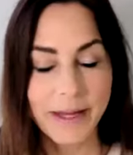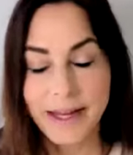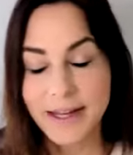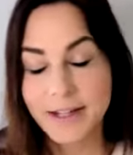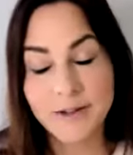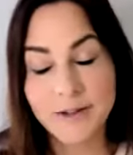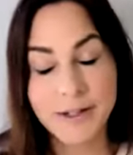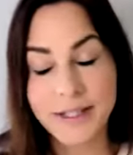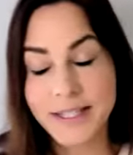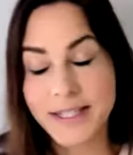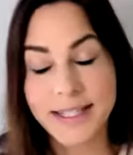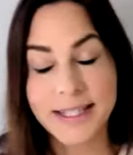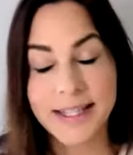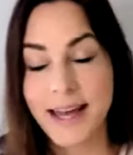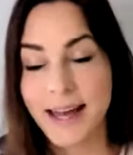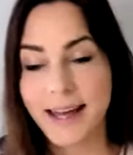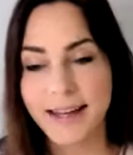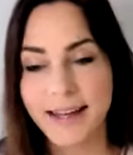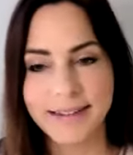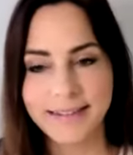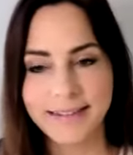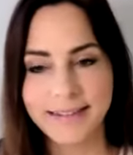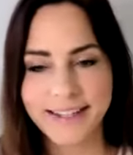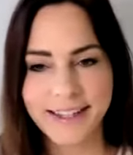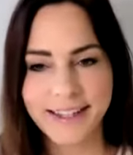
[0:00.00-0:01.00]
and you can see
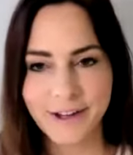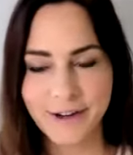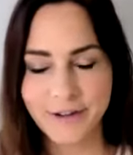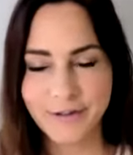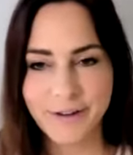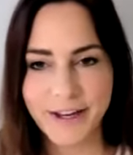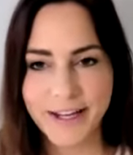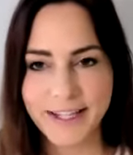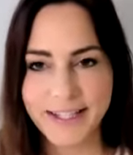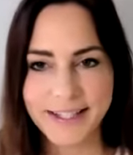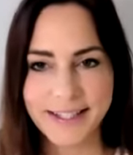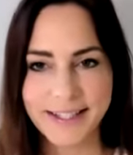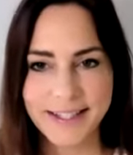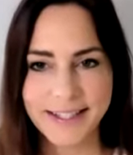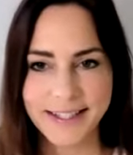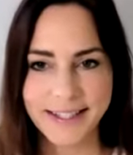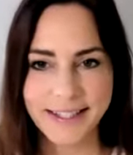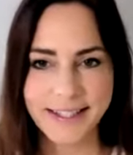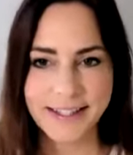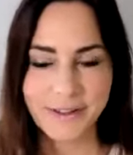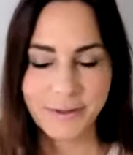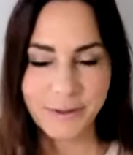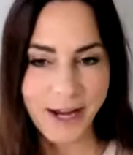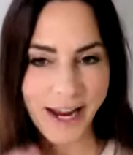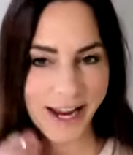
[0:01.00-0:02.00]
that in their faces and
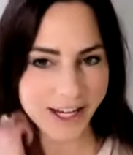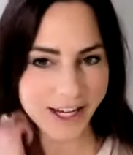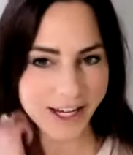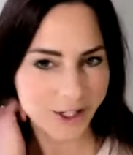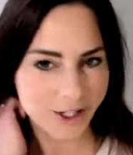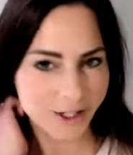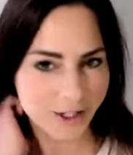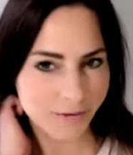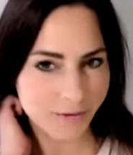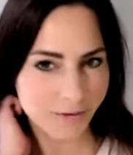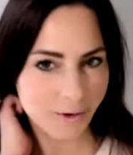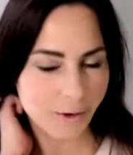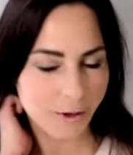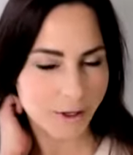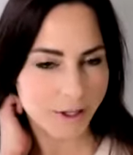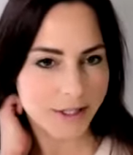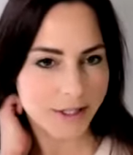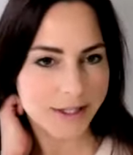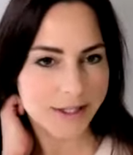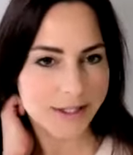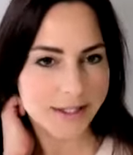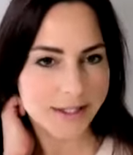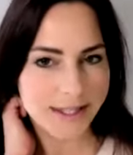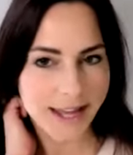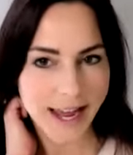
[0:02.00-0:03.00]
in the reactions, of
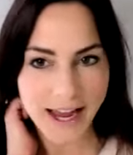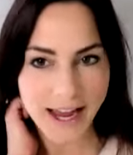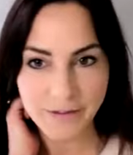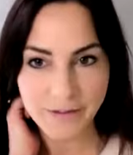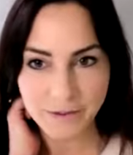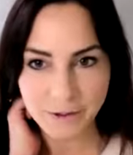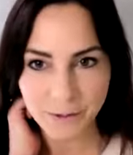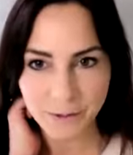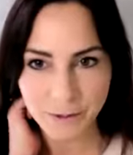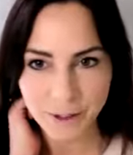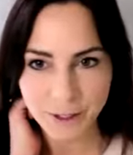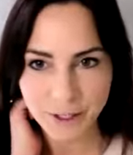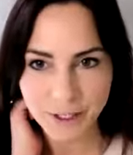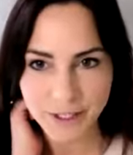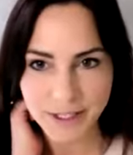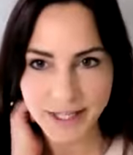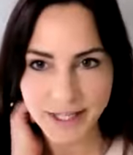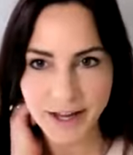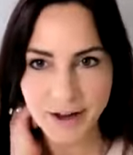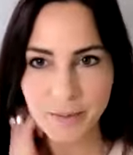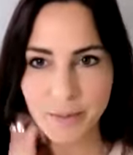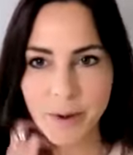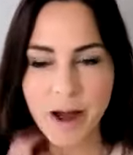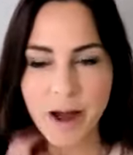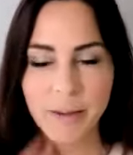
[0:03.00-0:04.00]
course, afterwards,
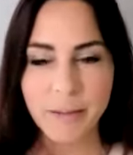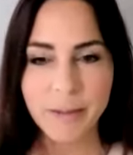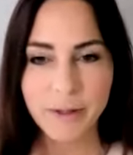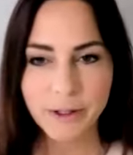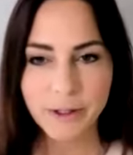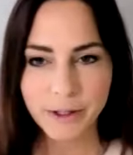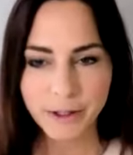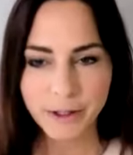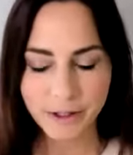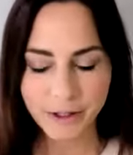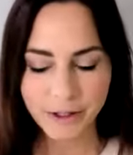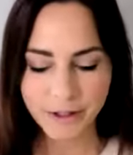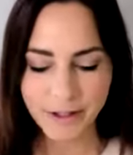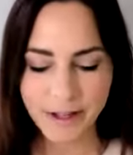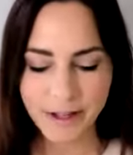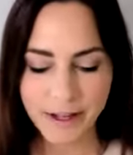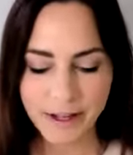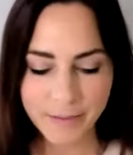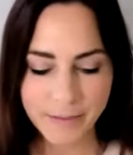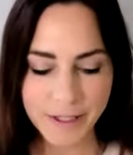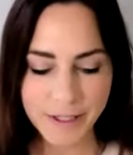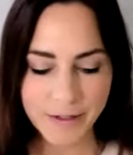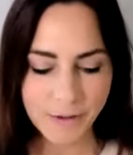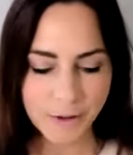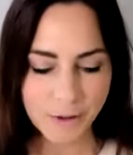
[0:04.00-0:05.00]
how popular
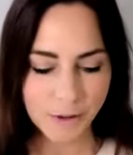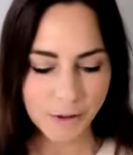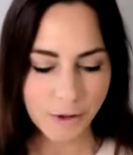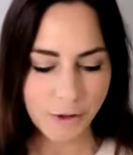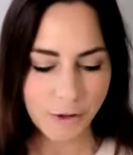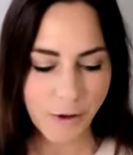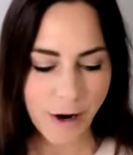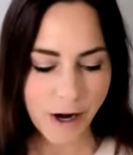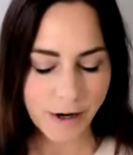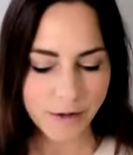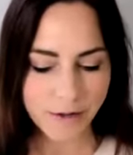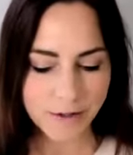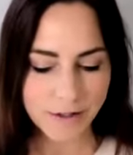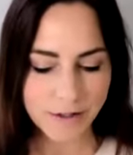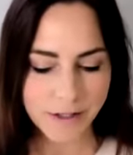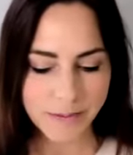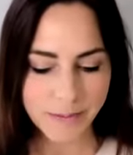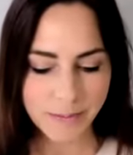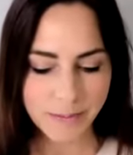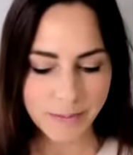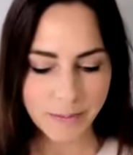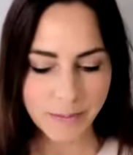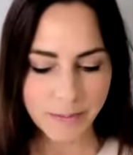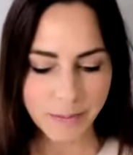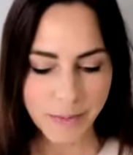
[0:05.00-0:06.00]
these virtual choirs
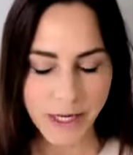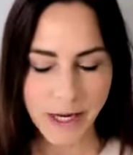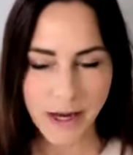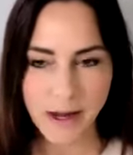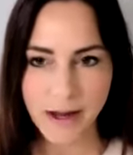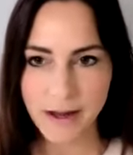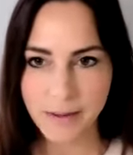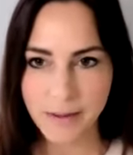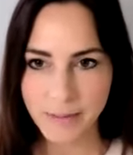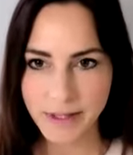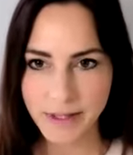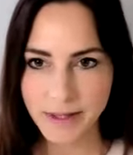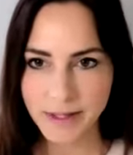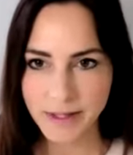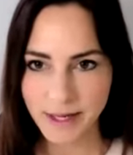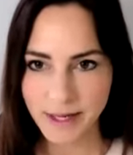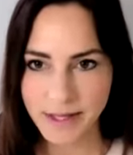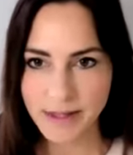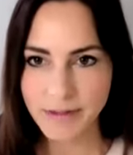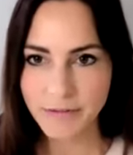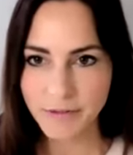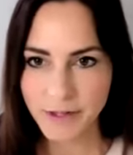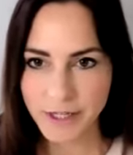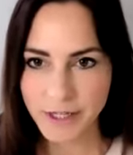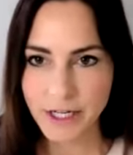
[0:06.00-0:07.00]
become in
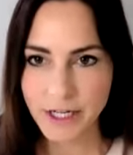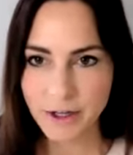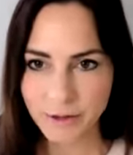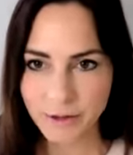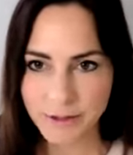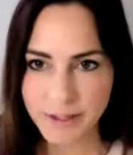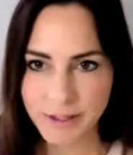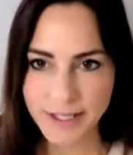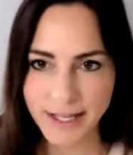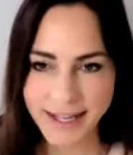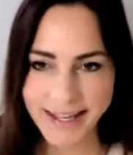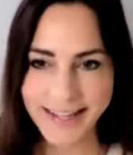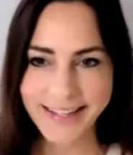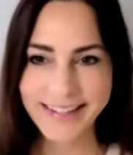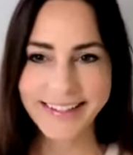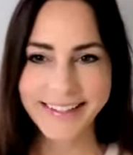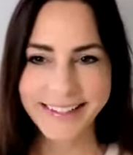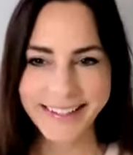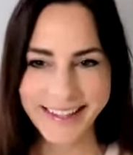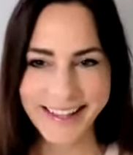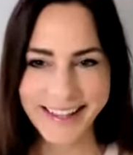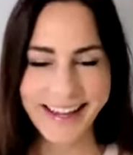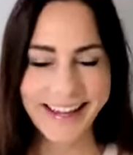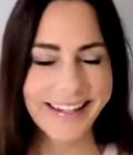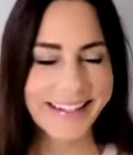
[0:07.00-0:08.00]
the videos
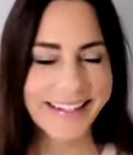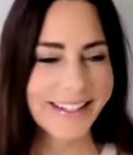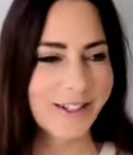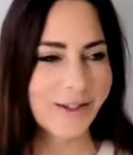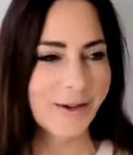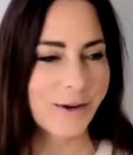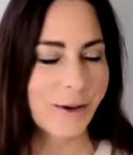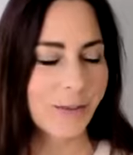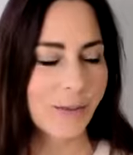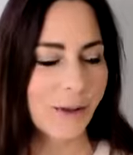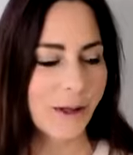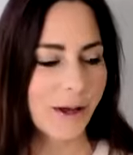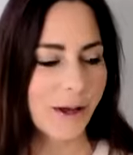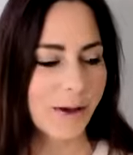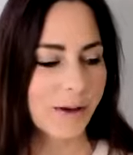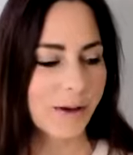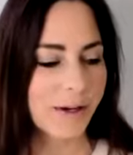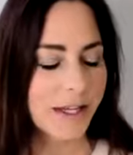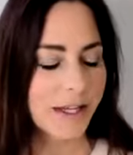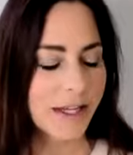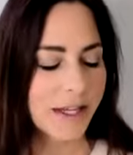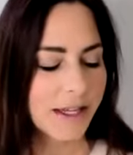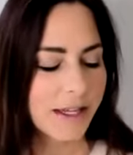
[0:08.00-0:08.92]
that you upload.